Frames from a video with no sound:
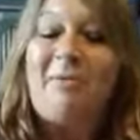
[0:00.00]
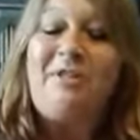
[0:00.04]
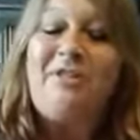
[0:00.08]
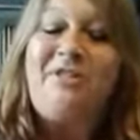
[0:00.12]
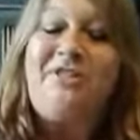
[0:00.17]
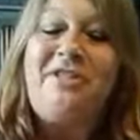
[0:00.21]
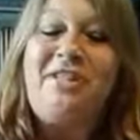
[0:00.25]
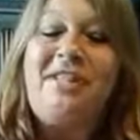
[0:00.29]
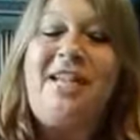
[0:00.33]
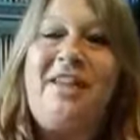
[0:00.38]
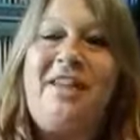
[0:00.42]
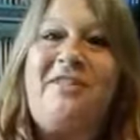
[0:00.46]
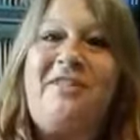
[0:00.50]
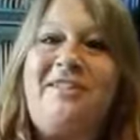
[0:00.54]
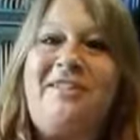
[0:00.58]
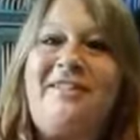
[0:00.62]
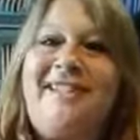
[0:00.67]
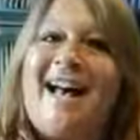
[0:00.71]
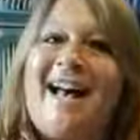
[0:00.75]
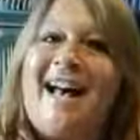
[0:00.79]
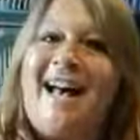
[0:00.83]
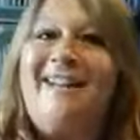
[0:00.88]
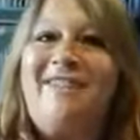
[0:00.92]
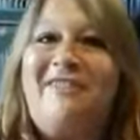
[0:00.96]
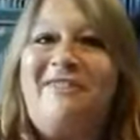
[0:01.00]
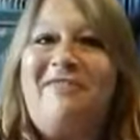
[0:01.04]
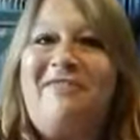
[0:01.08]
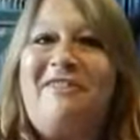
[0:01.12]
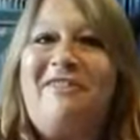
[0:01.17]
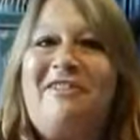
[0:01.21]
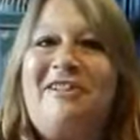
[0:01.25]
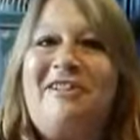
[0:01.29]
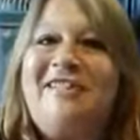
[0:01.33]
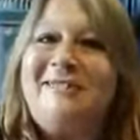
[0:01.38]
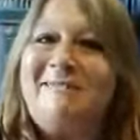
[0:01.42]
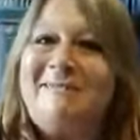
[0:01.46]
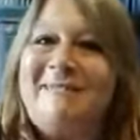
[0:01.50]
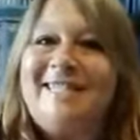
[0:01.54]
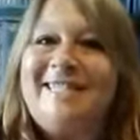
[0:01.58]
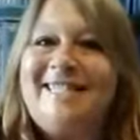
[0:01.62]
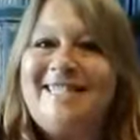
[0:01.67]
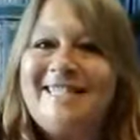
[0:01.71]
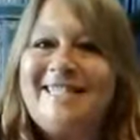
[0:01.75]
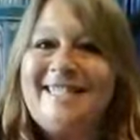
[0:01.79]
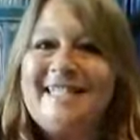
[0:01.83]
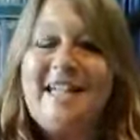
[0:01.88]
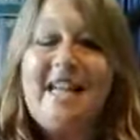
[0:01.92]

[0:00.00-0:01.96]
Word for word: we'll do the other side for Christmas.